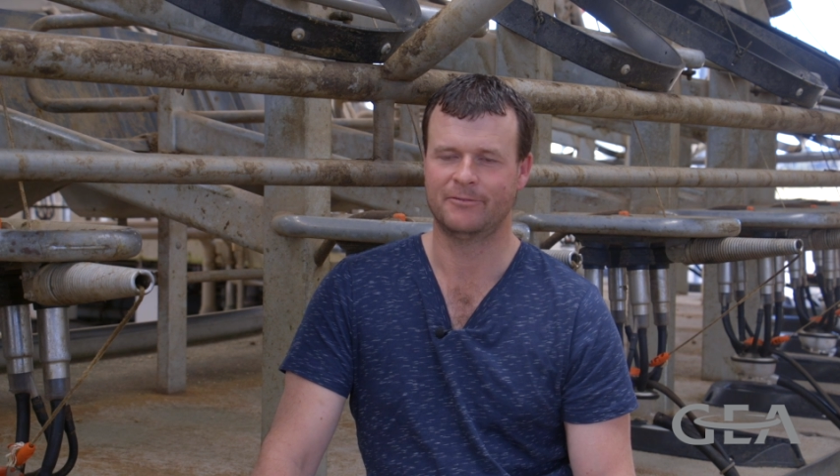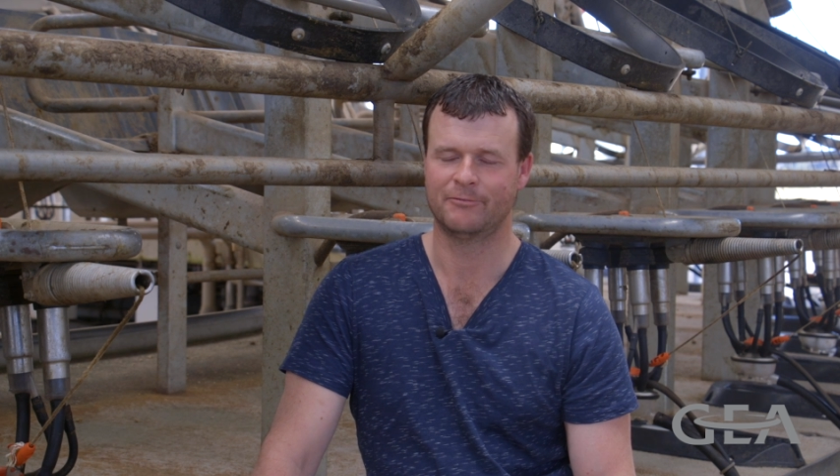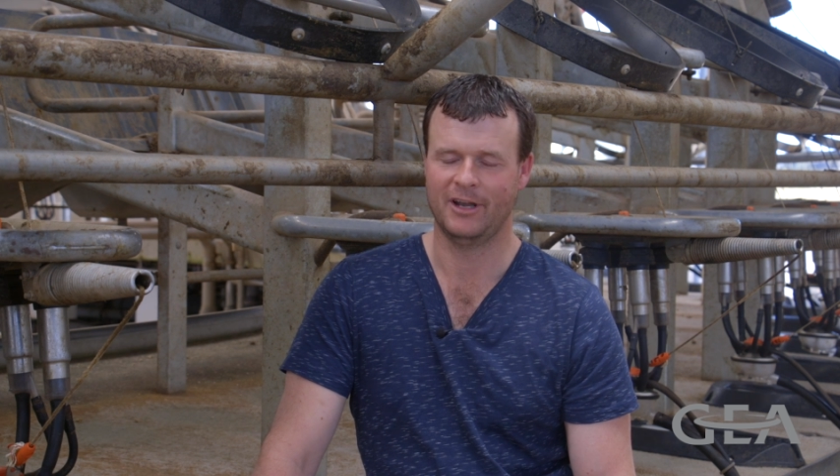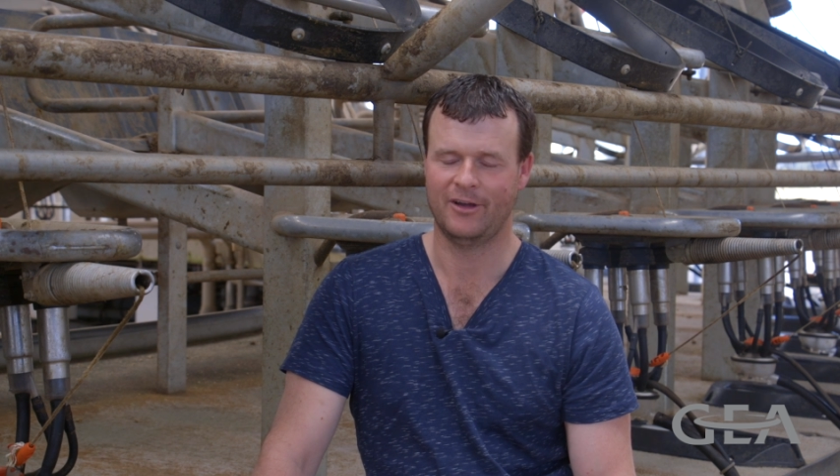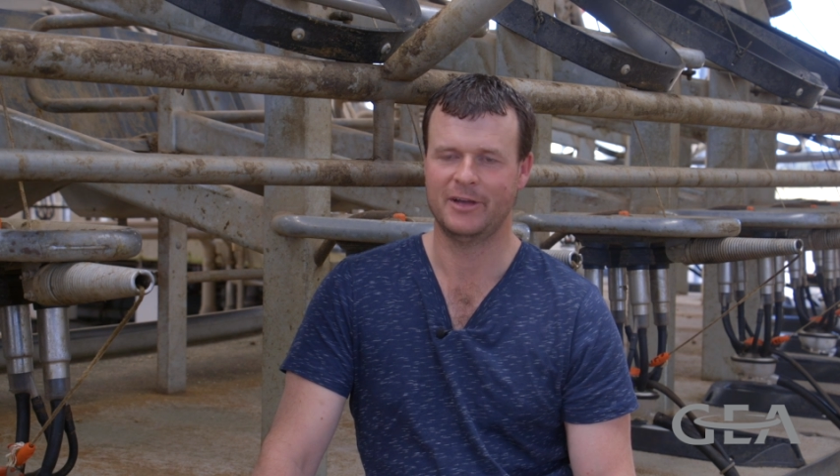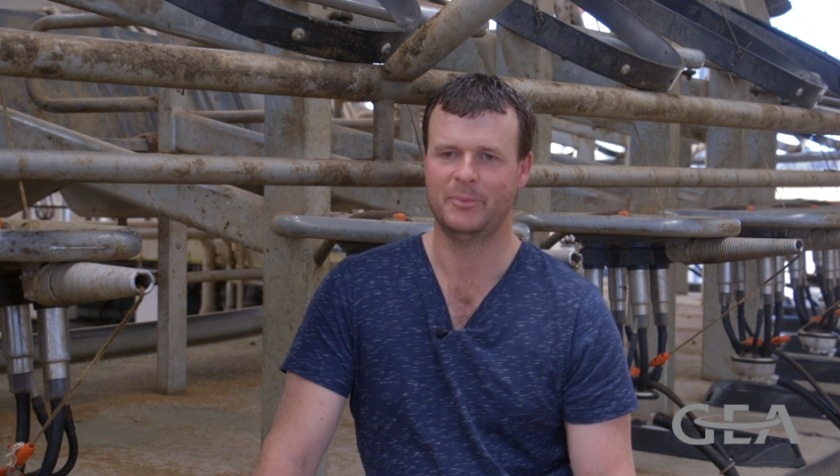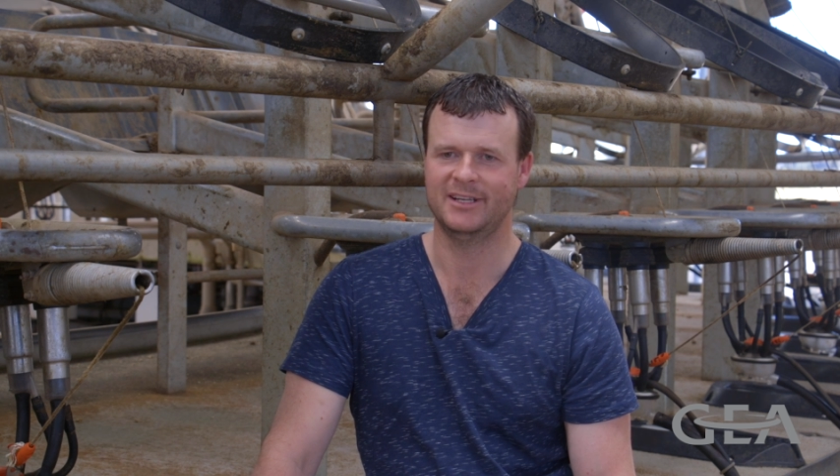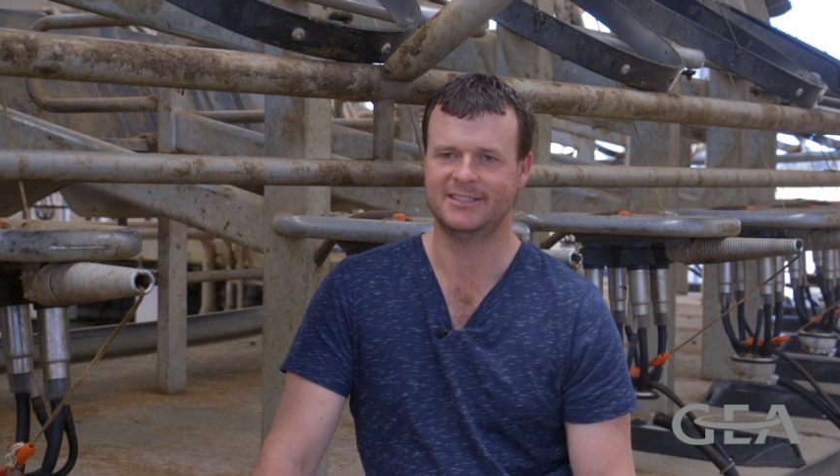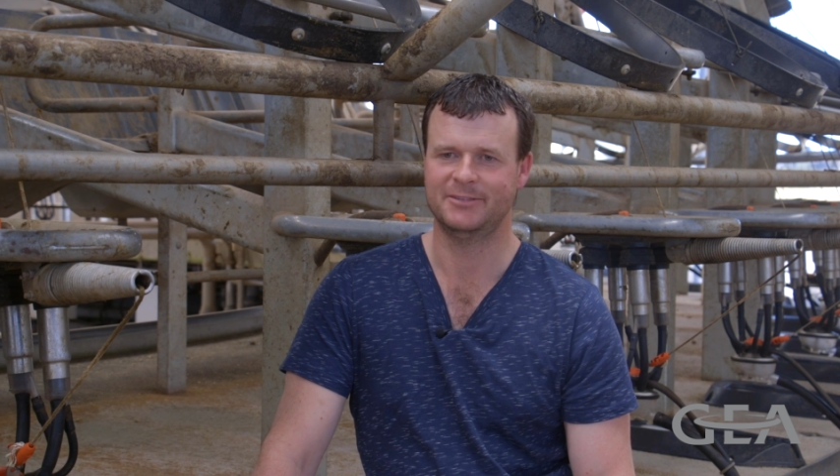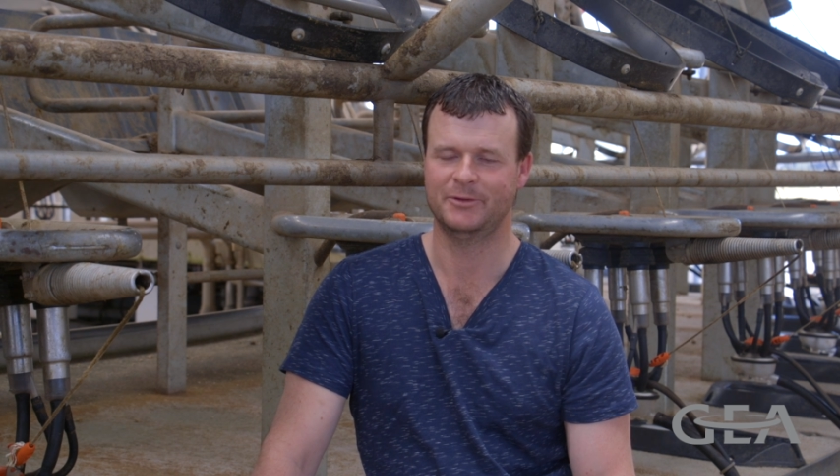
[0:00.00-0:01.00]

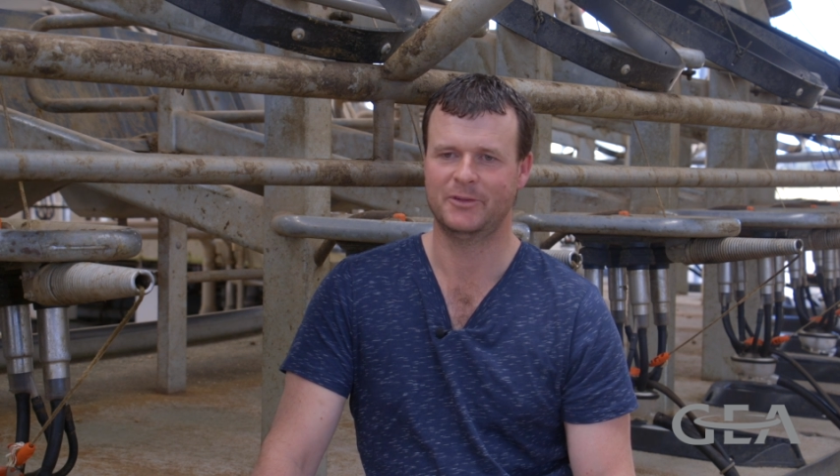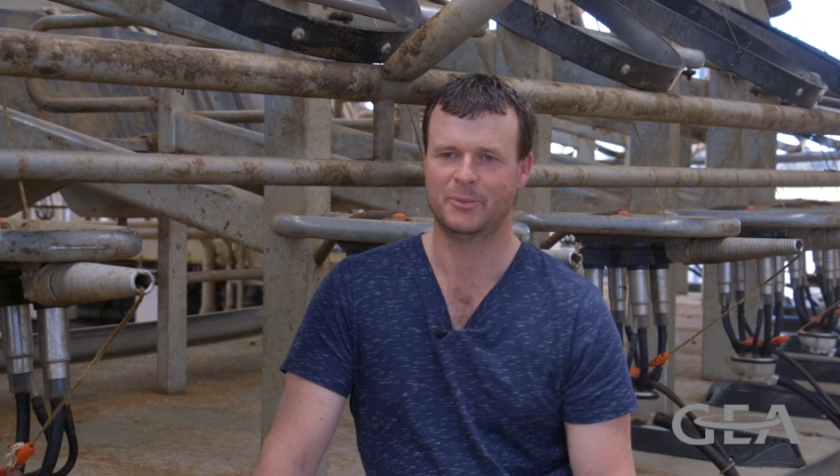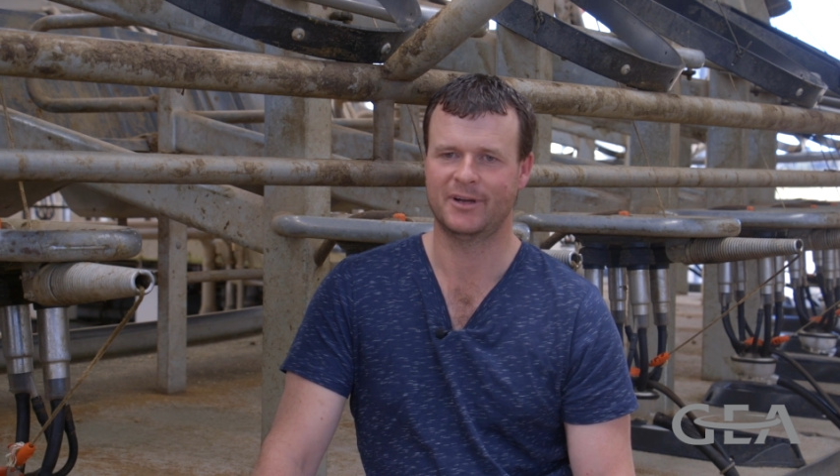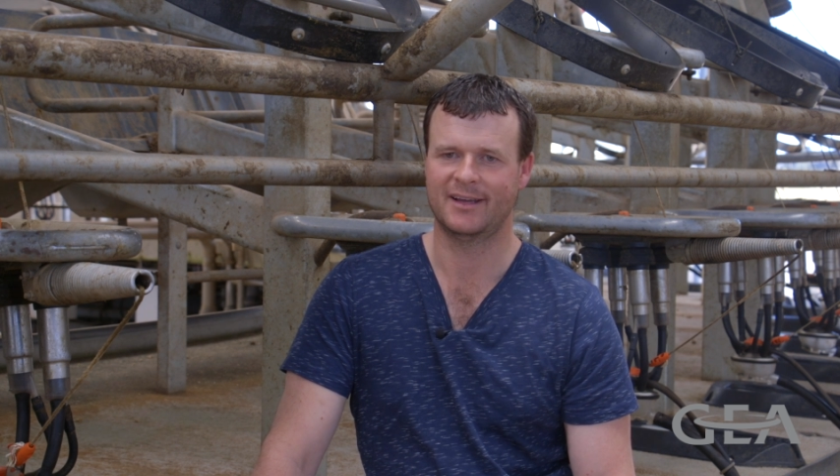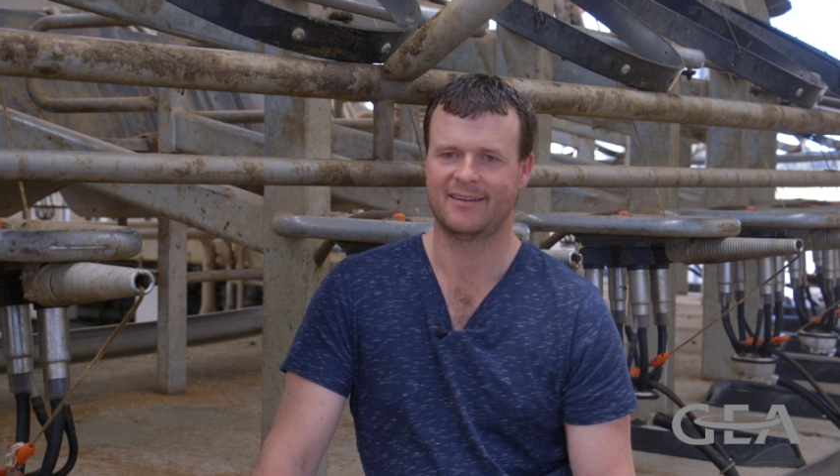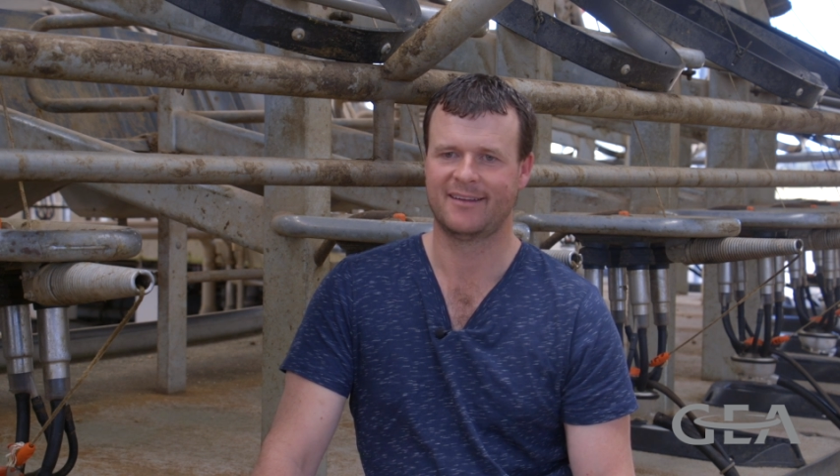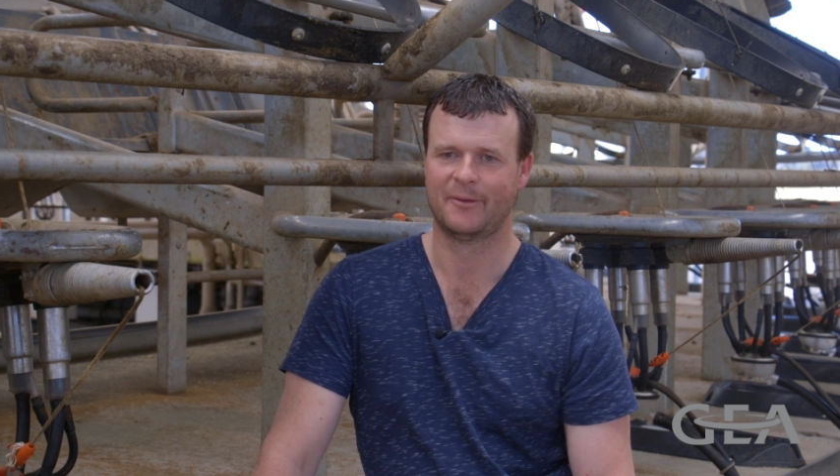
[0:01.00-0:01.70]
reliability with the product.